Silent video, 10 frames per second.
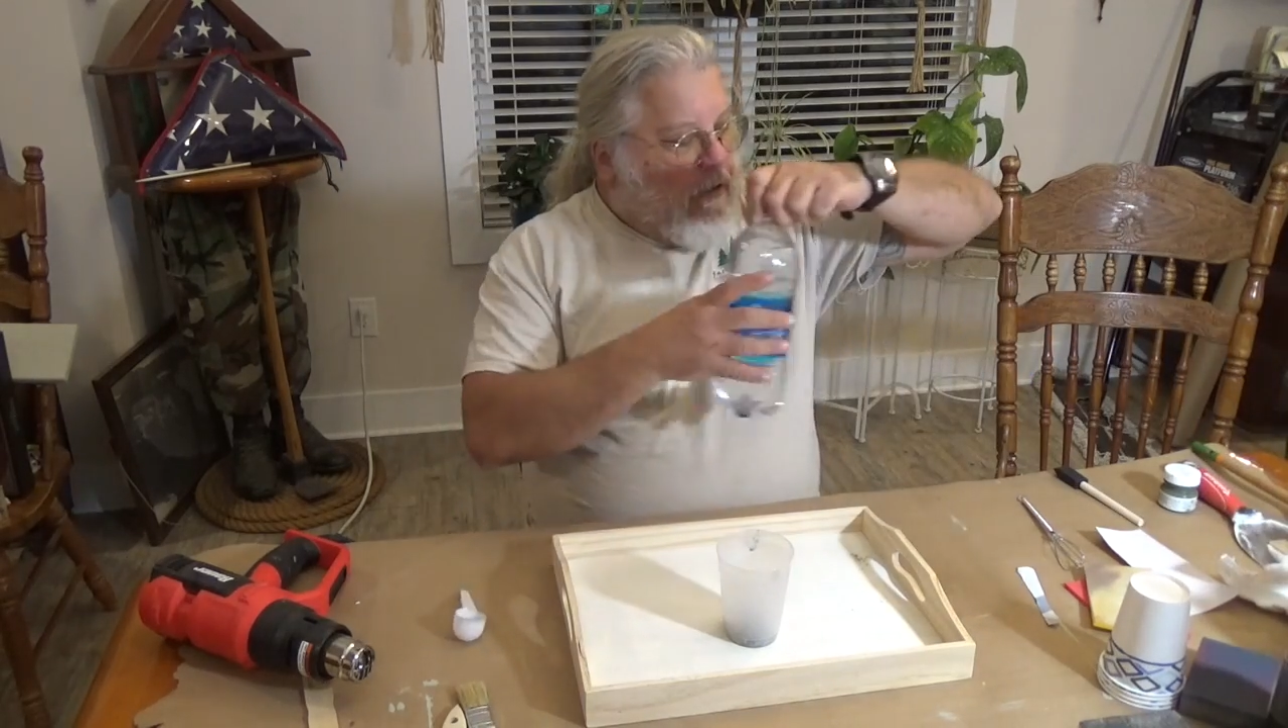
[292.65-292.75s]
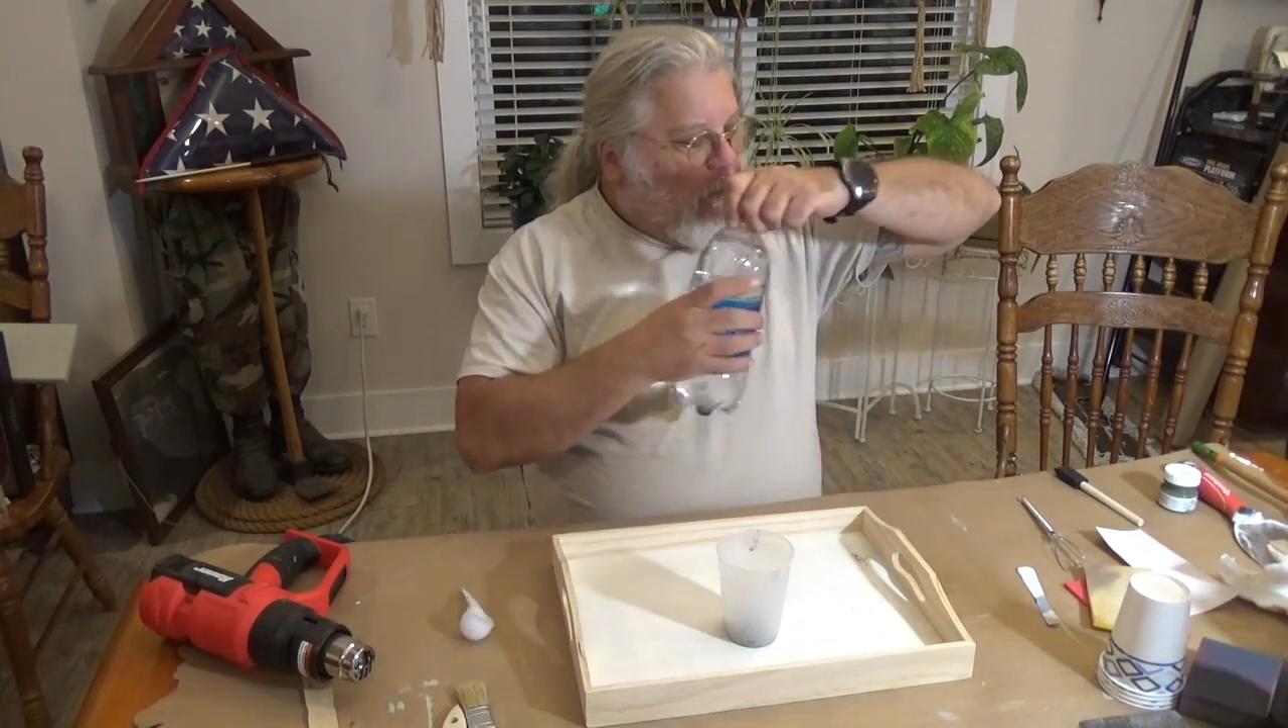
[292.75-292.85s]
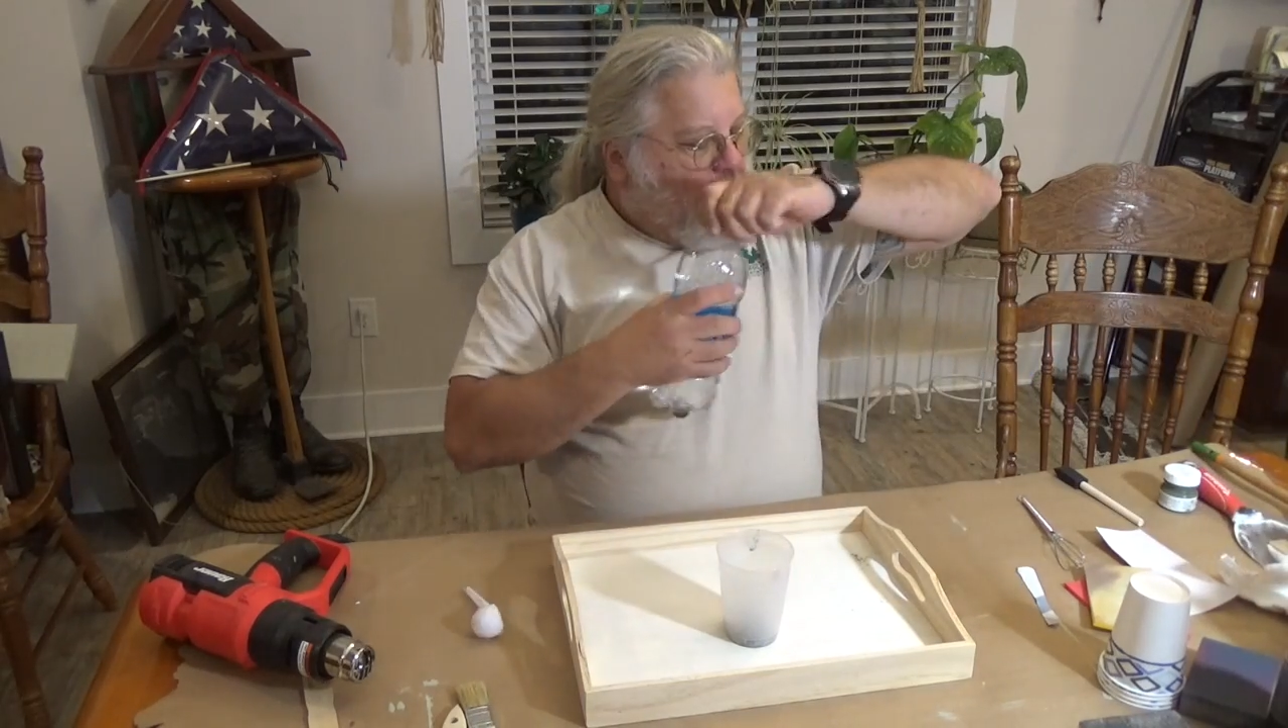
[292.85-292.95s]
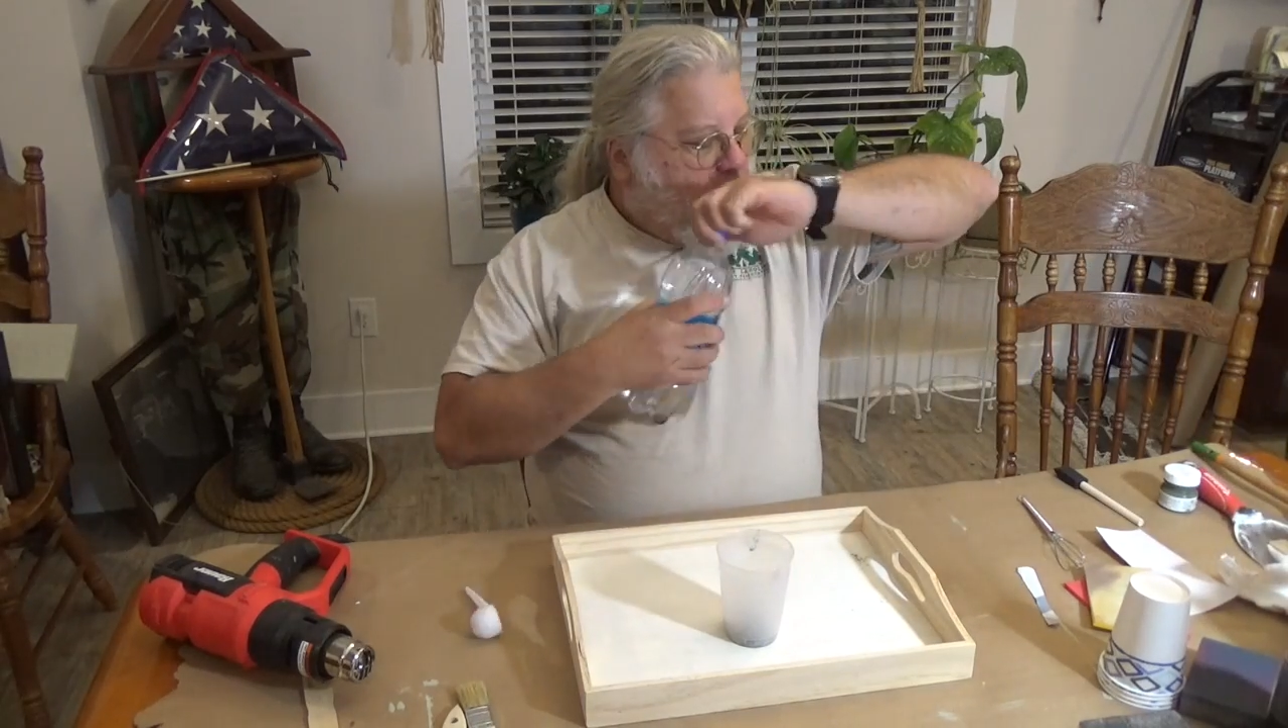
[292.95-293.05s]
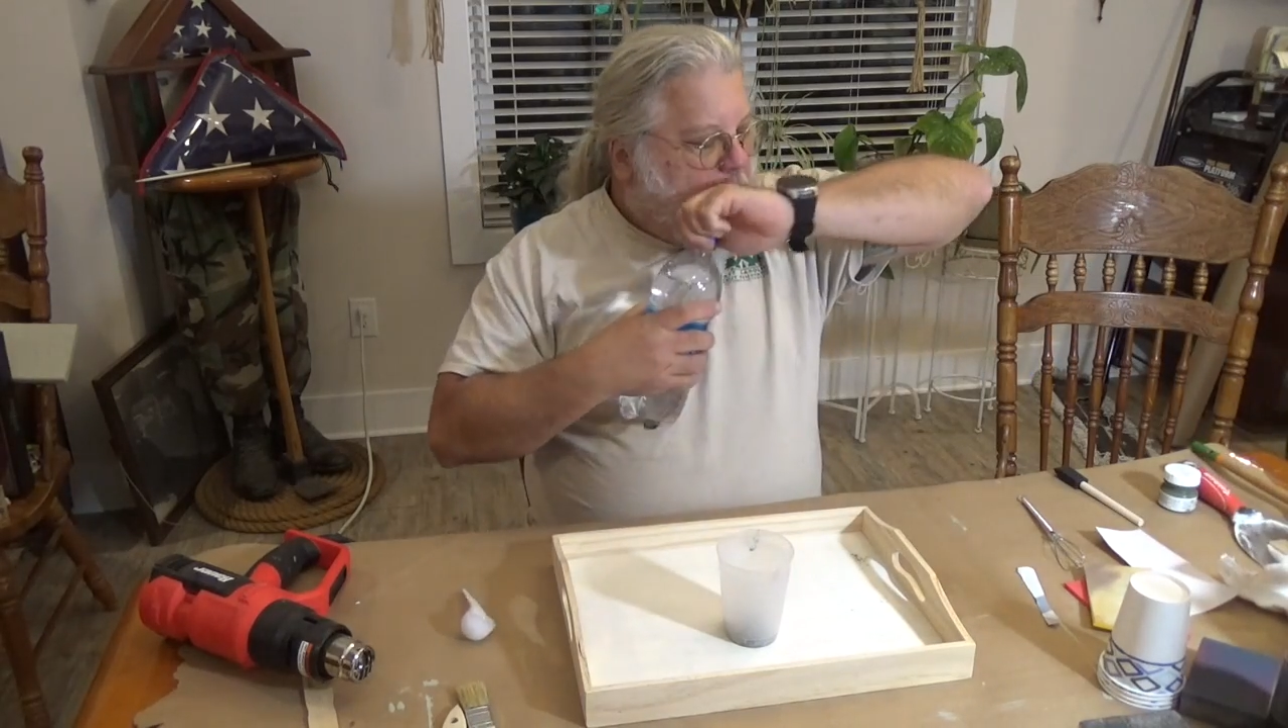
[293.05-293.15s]

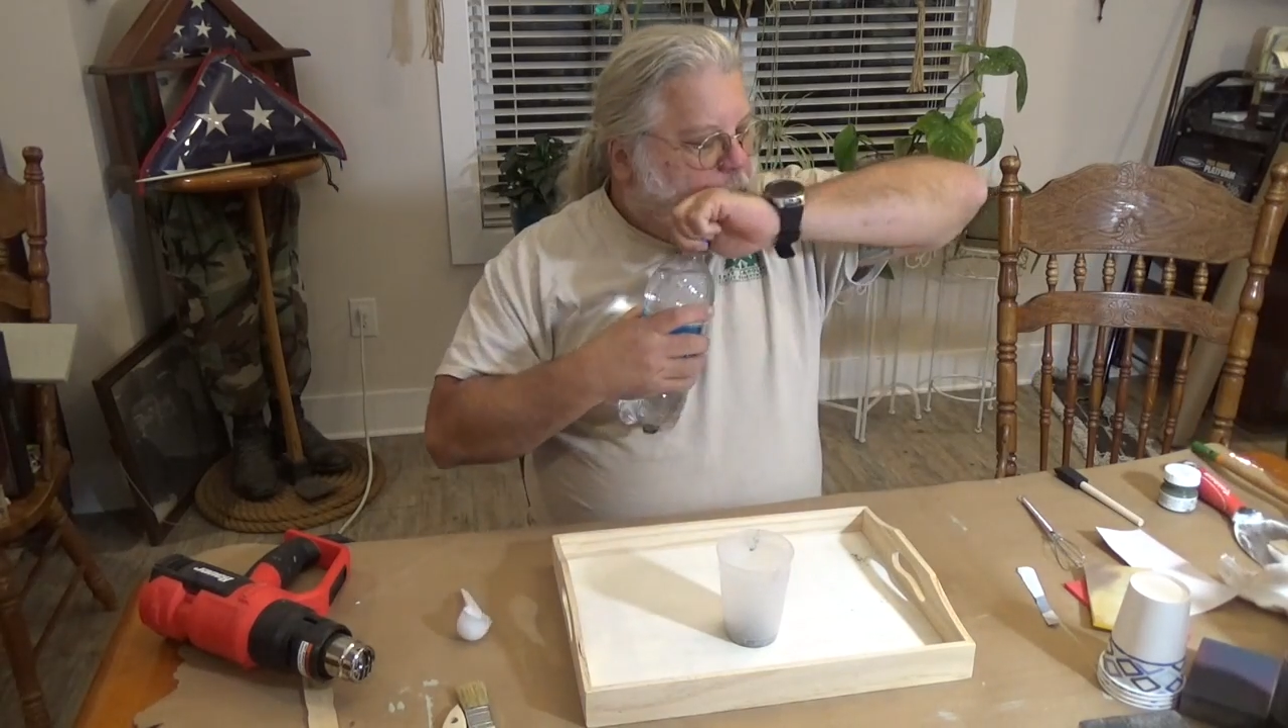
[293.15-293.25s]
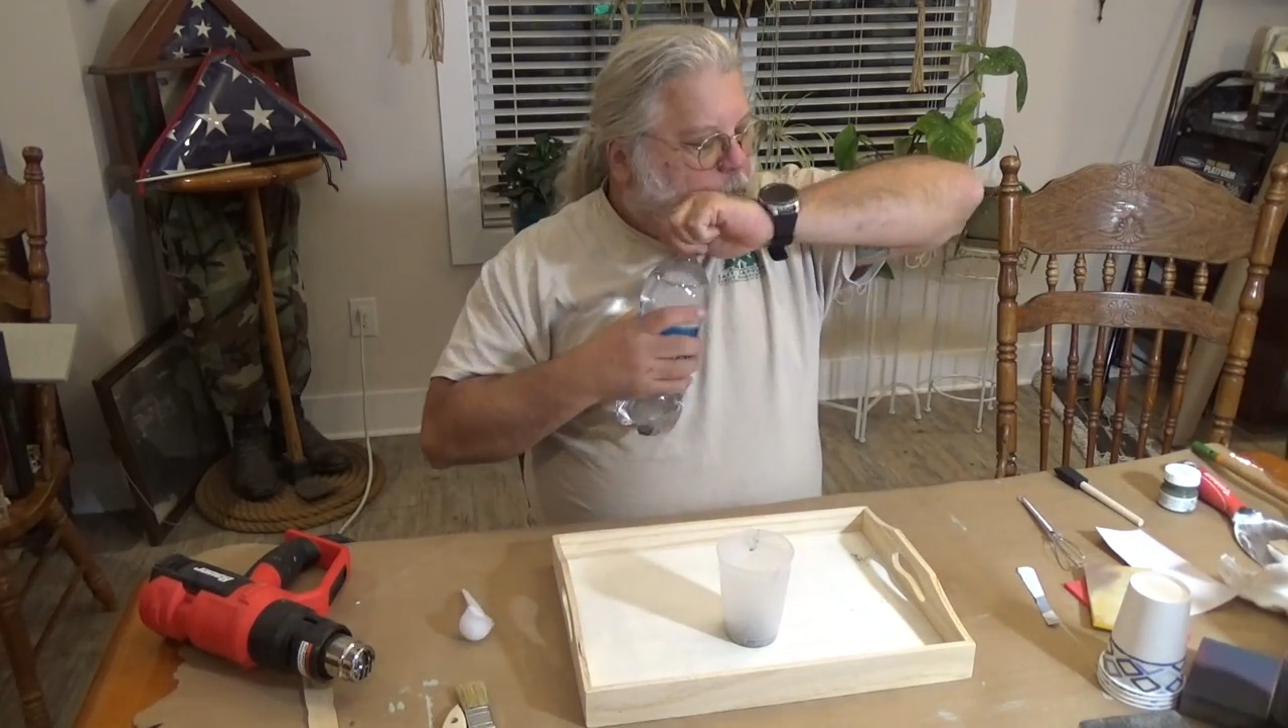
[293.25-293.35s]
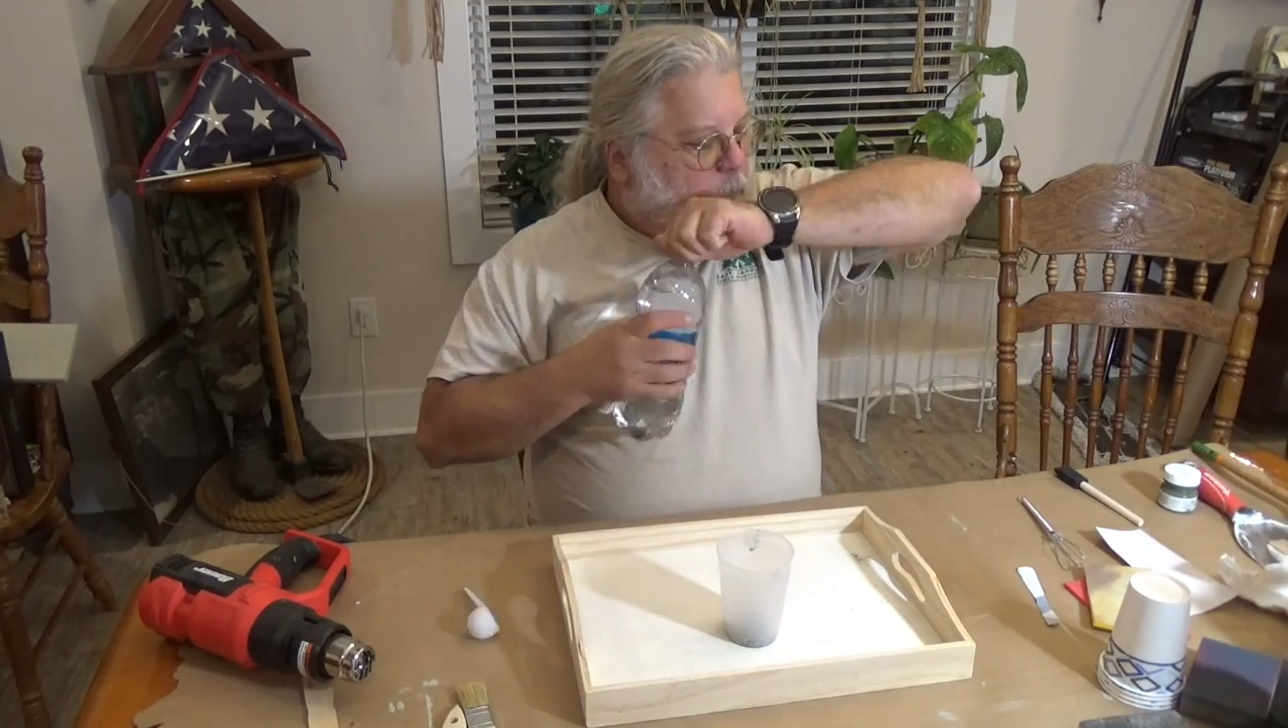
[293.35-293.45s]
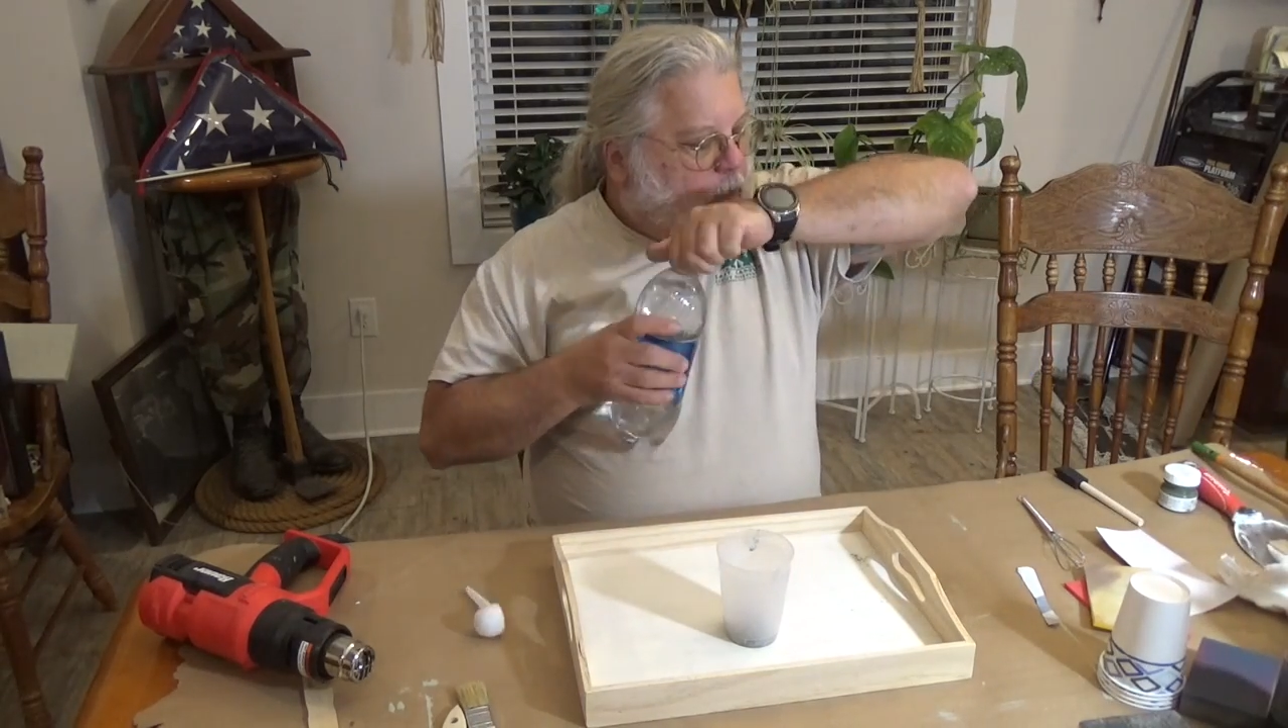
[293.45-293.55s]
I'm going to grab some